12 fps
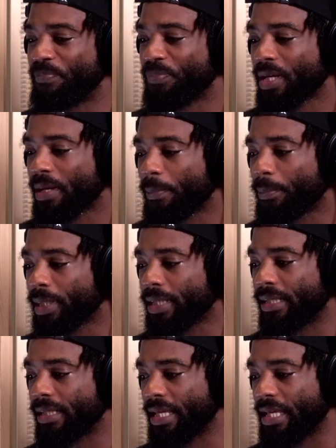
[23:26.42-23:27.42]
But
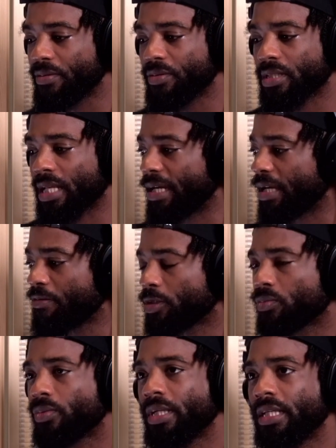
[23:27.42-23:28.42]
he was
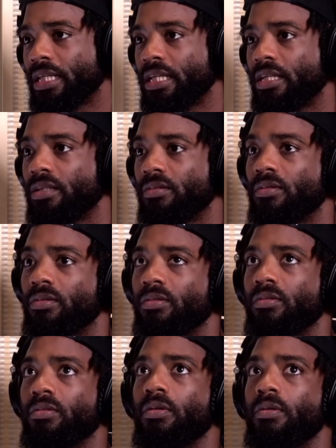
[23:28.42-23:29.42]
really
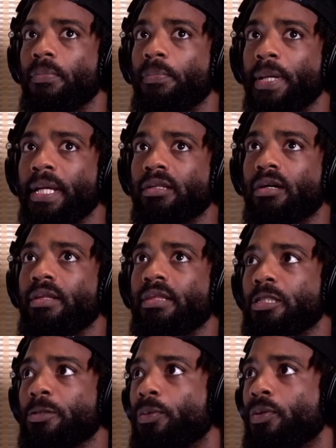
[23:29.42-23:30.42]
bent on
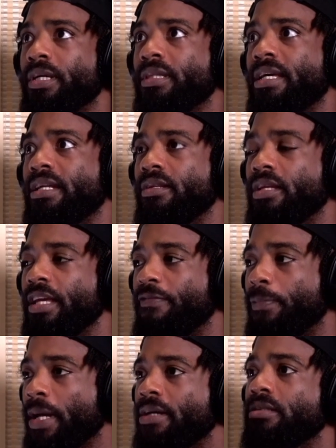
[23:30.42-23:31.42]
this point that if
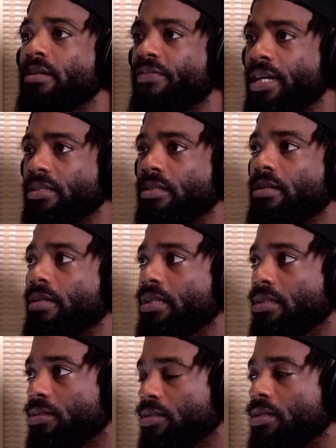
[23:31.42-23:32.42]
parents invest in
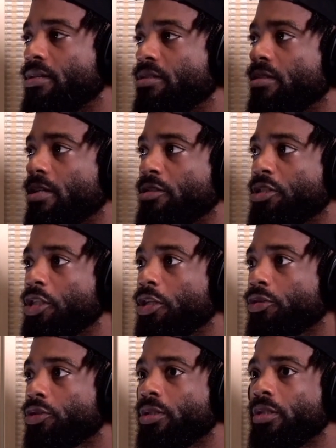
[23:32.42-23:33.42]
their
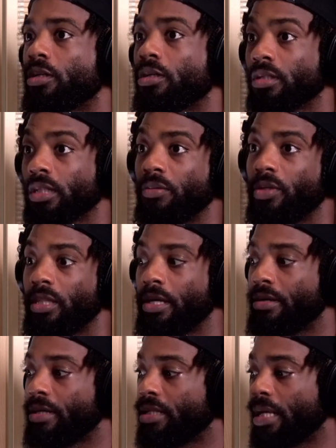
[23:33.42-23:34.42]
children early, when they're
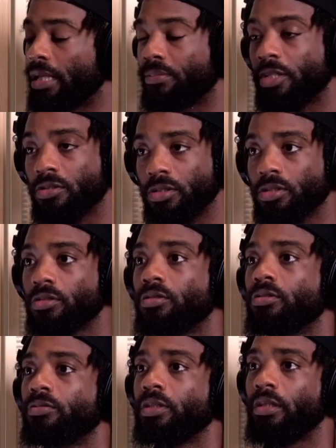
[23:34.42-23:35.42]
in elementary school,
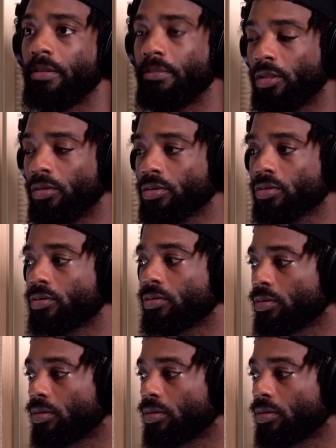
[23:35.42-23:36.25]
when they're in middle school,